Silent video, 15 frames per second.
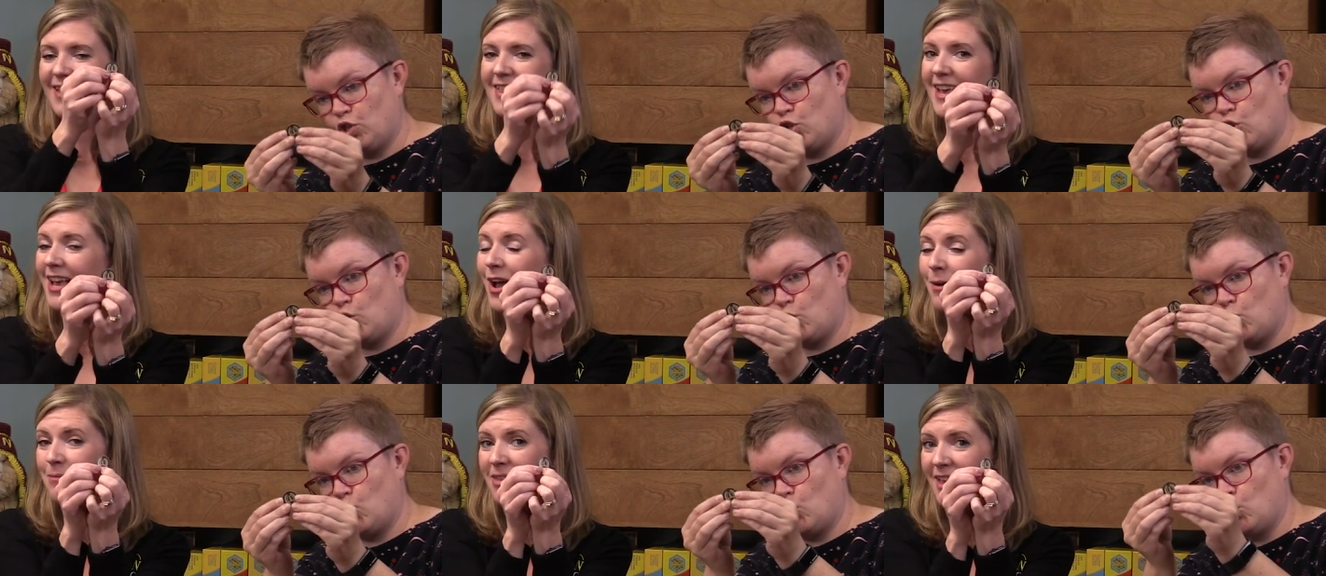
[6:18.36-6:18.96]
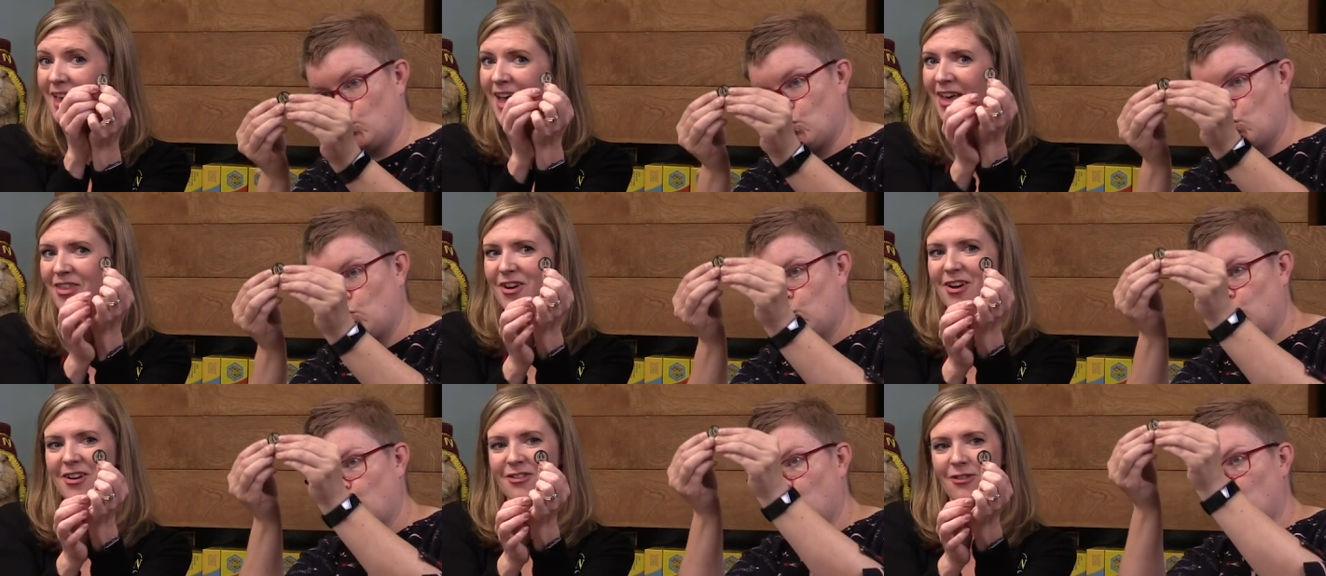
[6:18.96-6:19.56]
Speaker 1: And they come
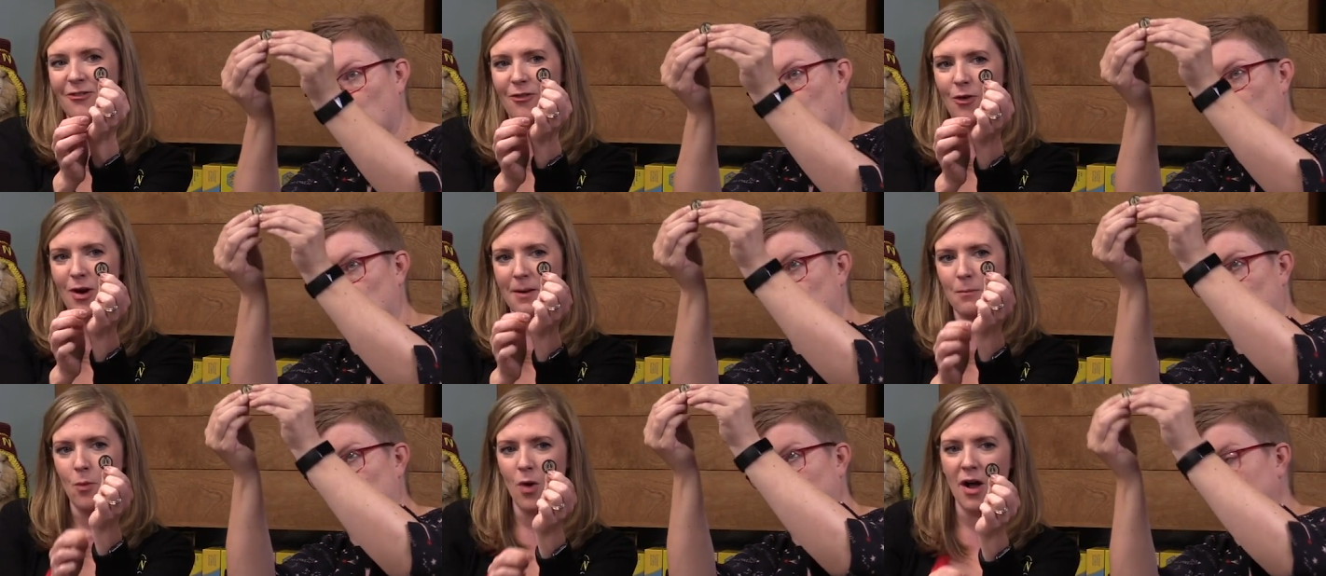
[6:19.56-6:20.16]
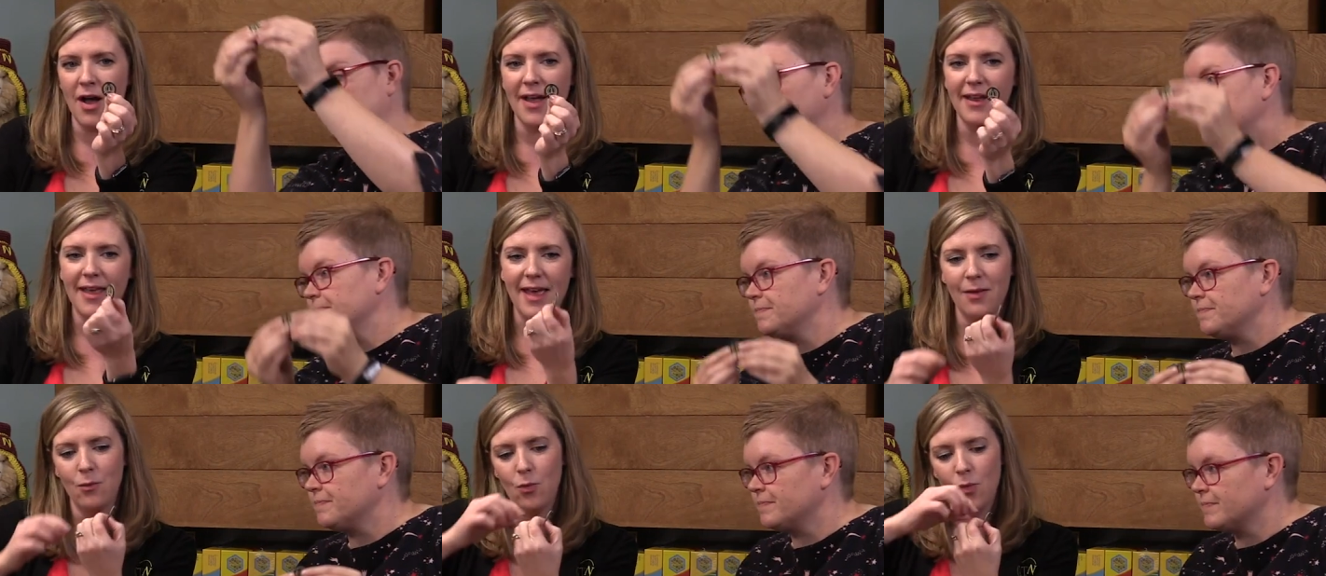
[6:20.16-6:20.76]
together to form one.
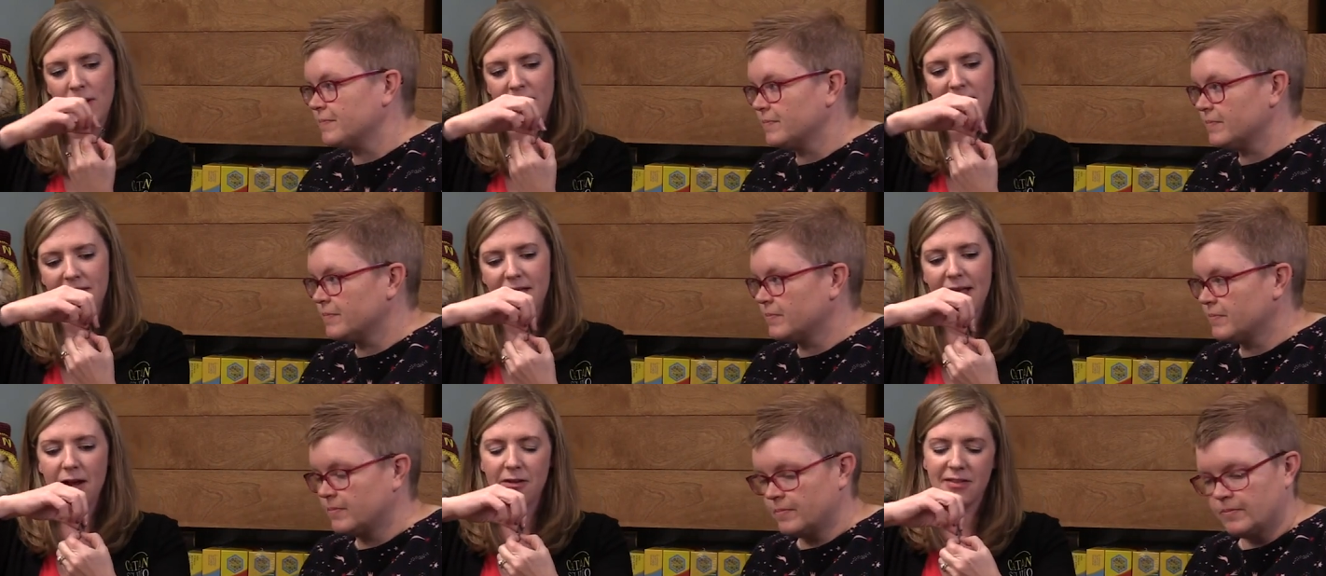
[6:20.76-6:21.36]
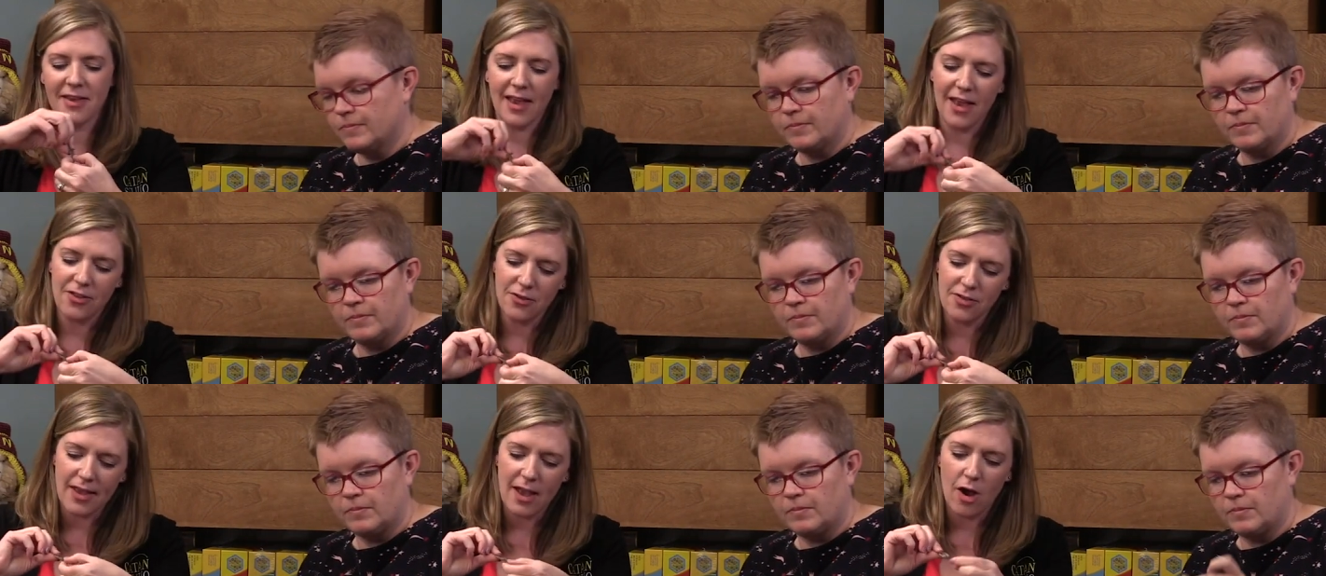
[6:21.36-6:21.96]
And once they are
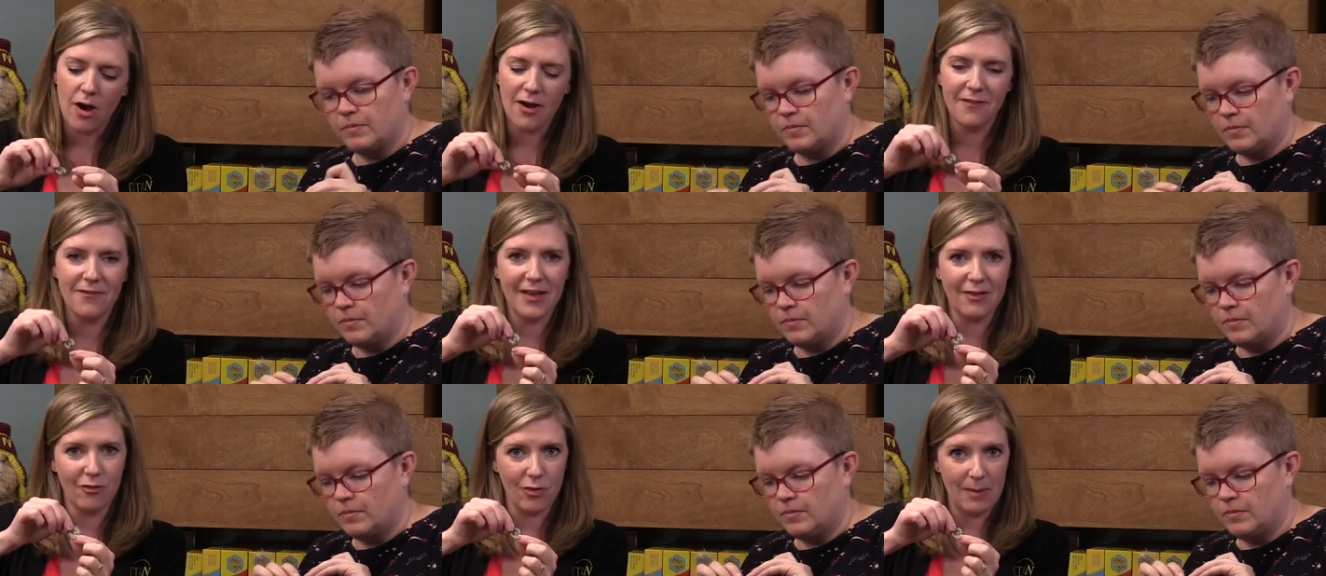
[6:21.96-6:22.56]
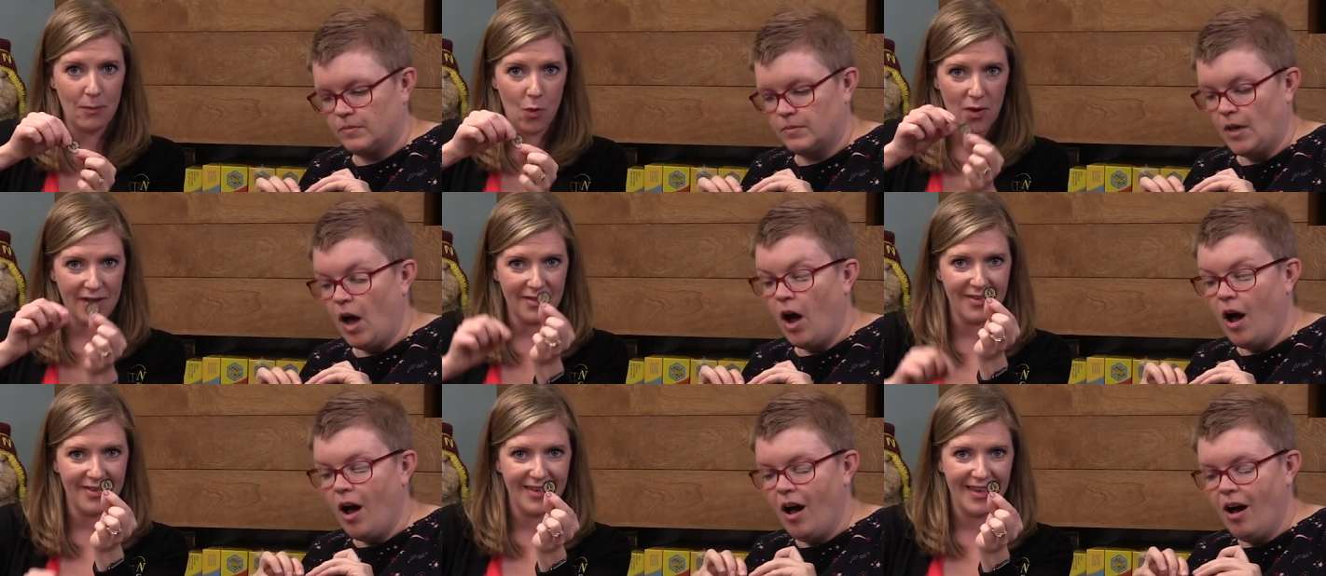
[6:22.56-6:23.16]
together, they are a victory point.
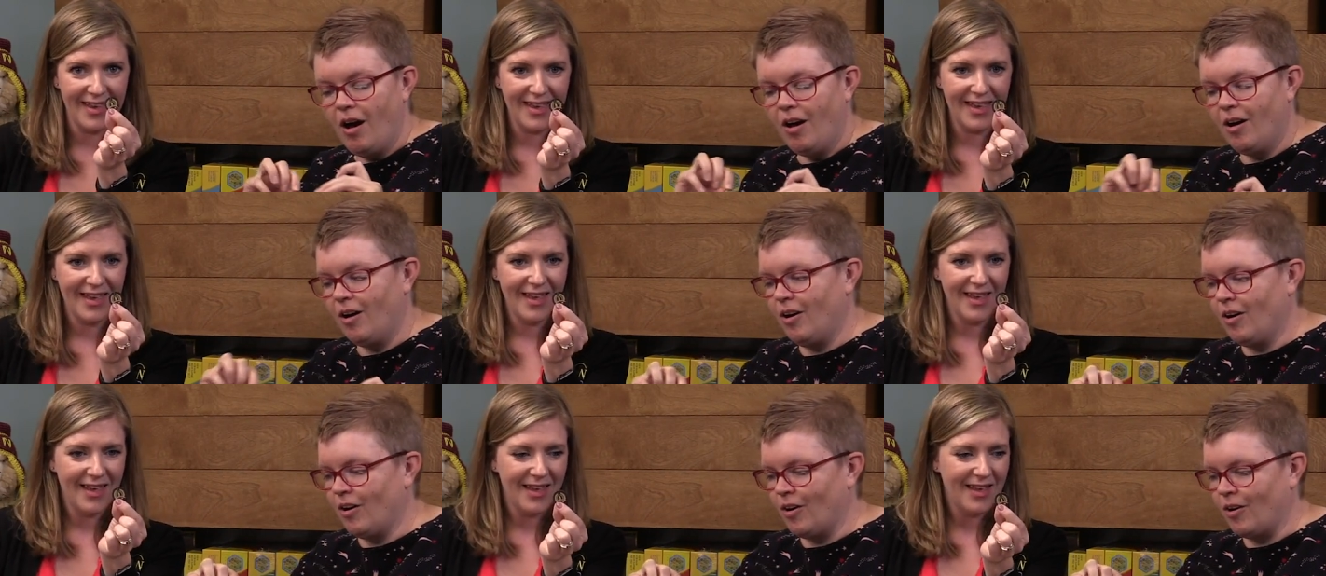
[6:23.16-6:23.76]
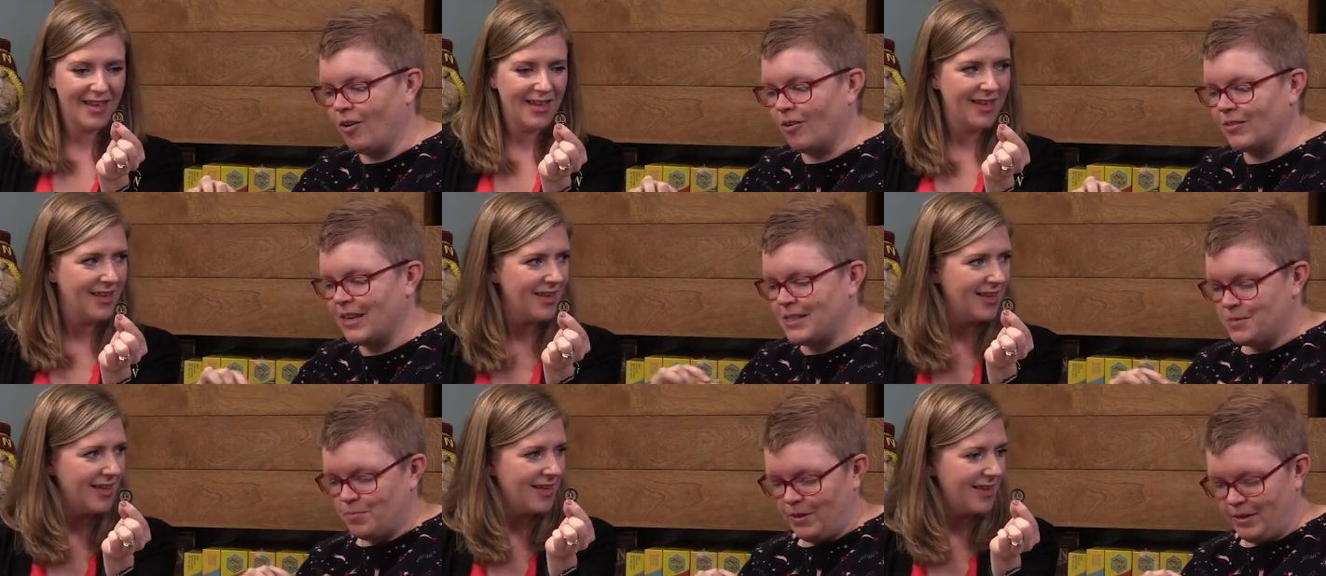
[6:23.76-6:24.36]
Speaker 2: Oh,
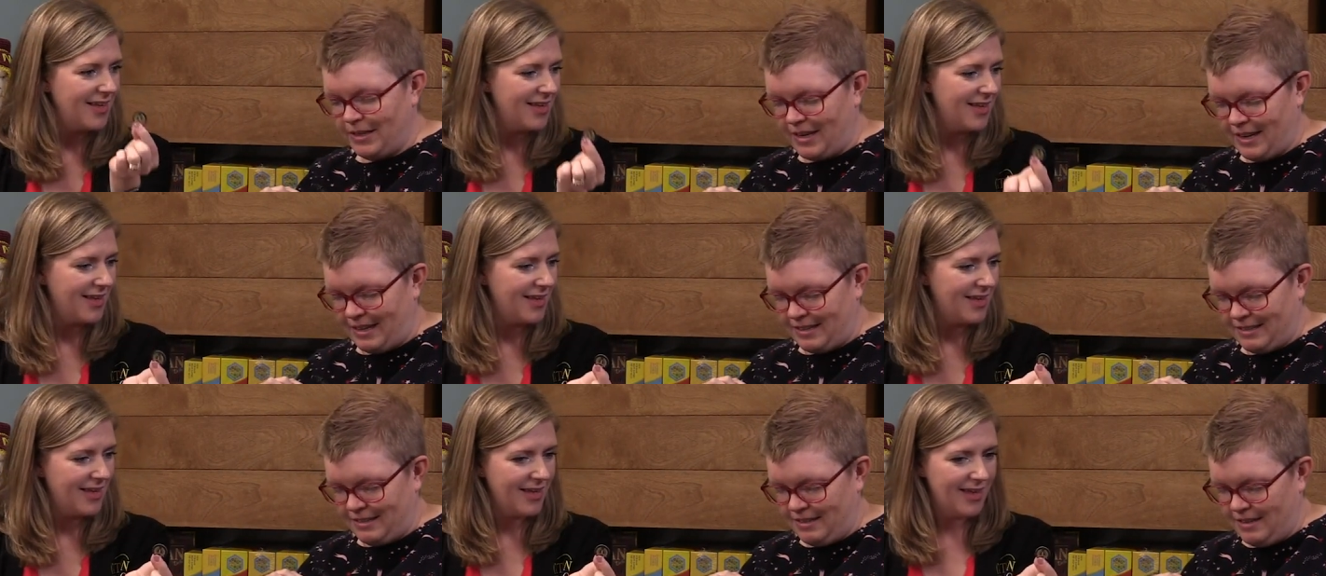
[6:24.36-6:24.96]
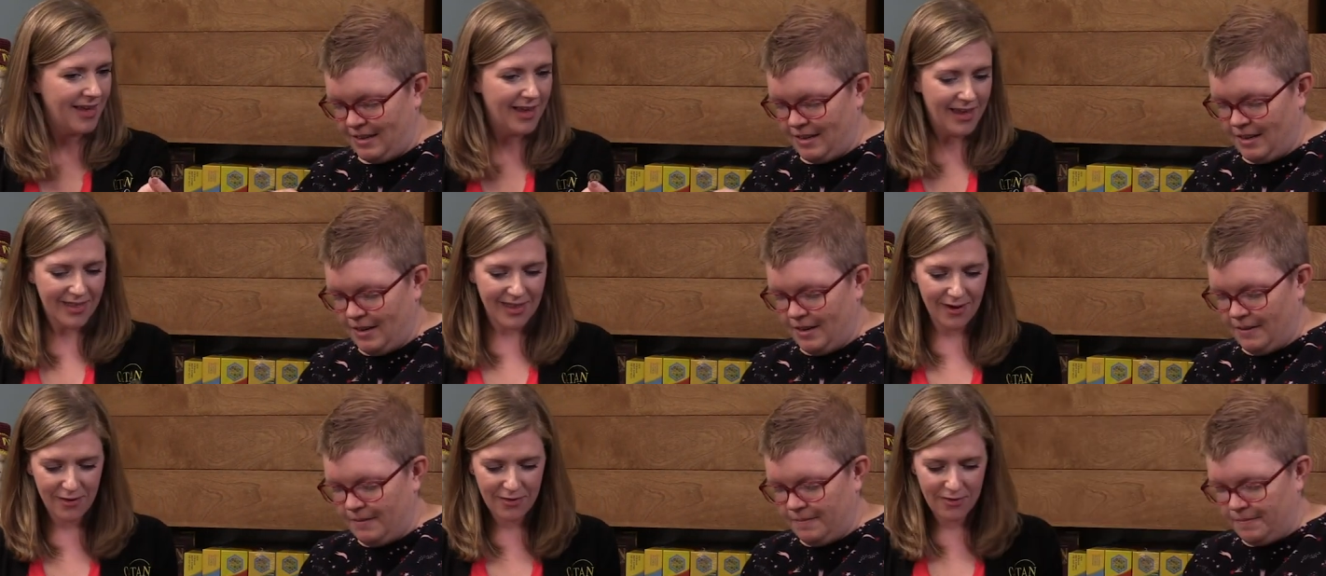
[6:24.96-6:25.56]
that's brilliant.
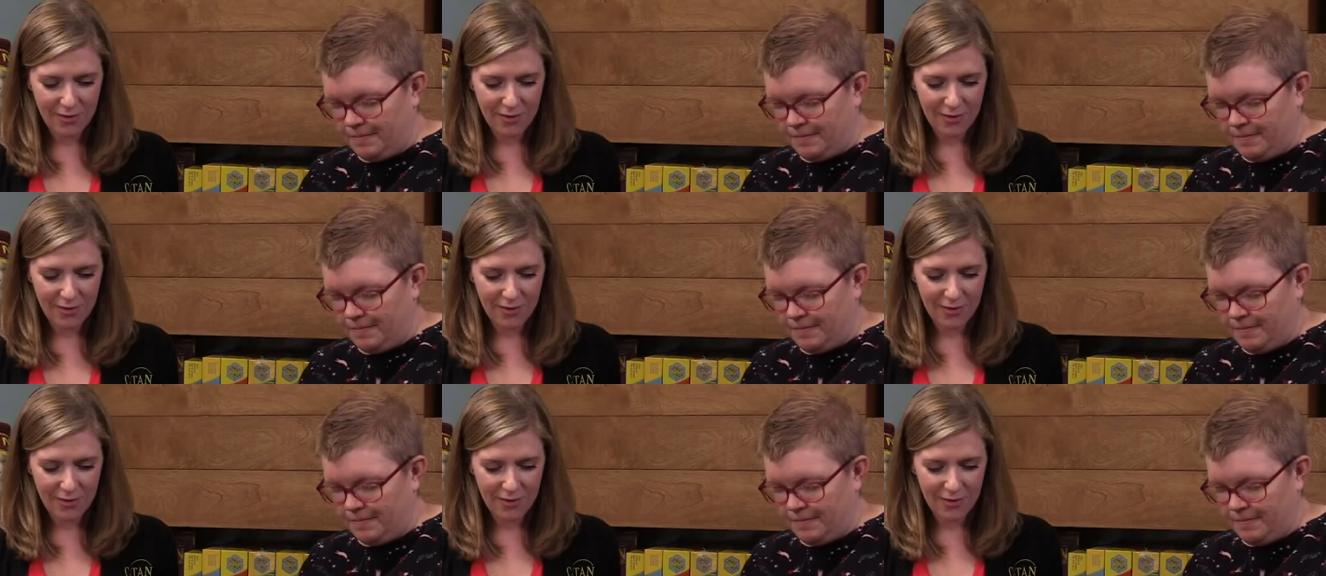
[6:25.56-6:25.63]
They're